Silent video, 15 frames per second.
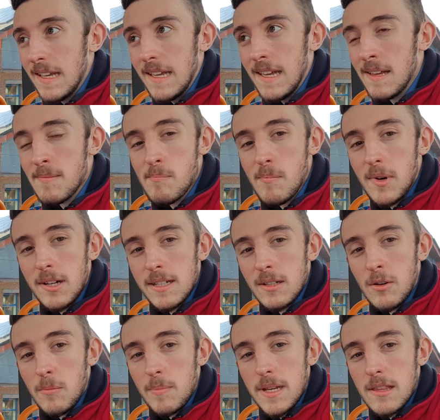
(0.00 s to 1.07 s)
it might
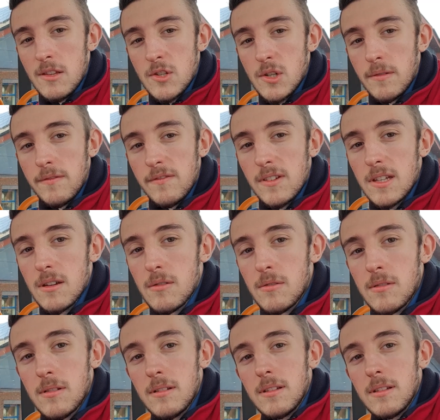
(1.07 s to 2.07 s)
not be the job for you.